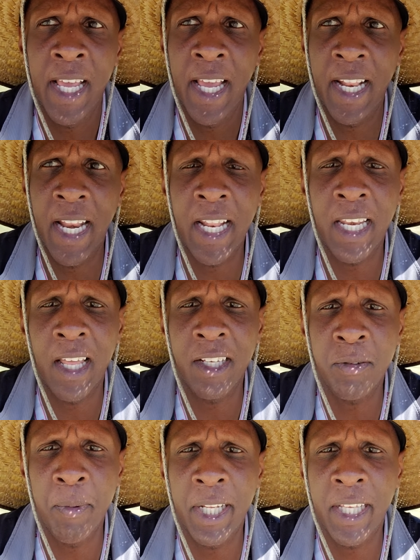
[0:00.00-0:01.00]
and that
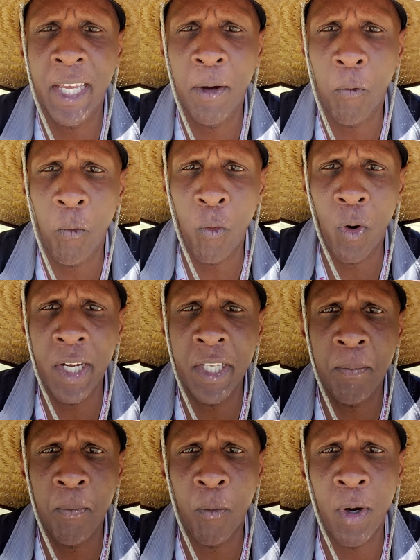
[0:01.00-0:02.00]
allows me to get one,
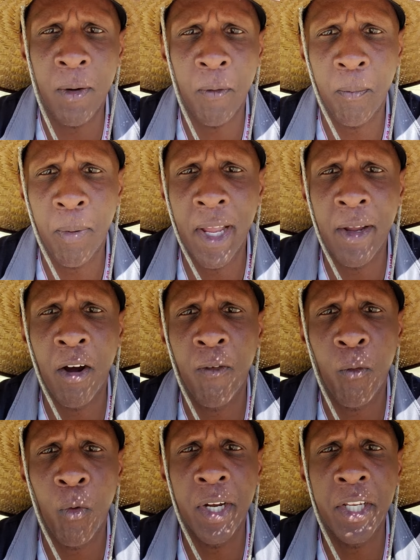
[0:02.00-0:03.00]
one pay off
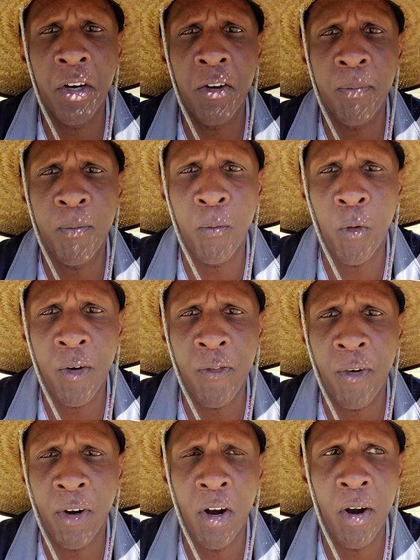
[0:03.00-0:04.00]
one year worth
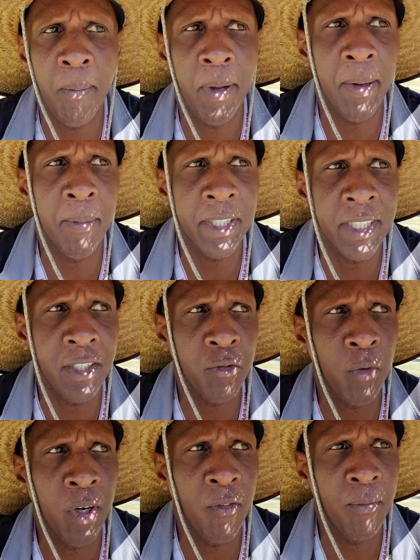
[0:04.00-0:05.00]
of car payments in
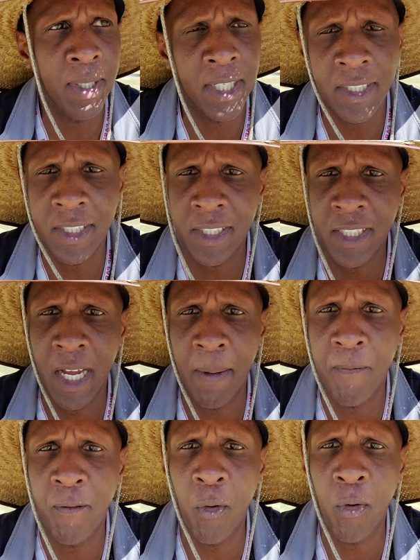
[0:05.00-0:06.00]
twelve months.
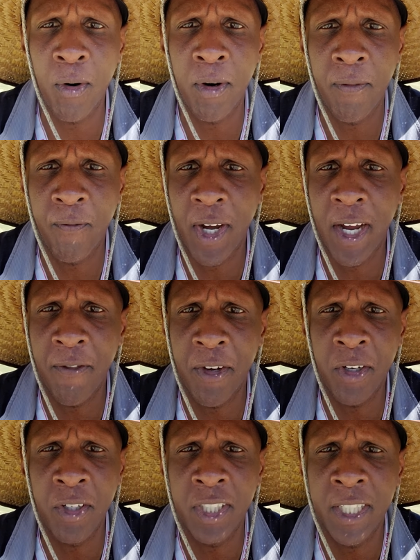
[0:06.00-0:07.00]
Time four, five
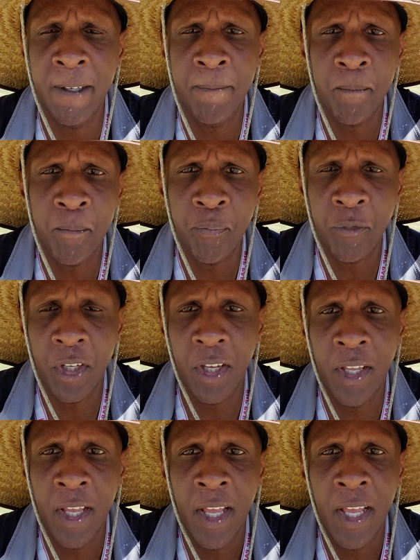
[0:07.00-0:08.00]
years,
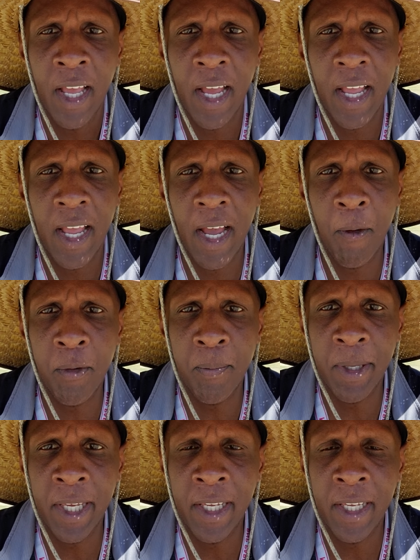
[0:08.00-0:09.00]
I would
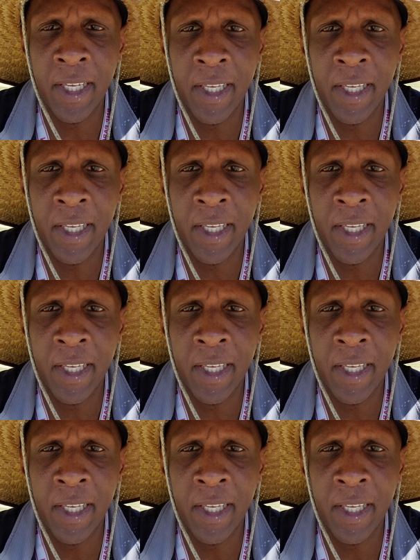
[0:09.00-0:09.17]
be...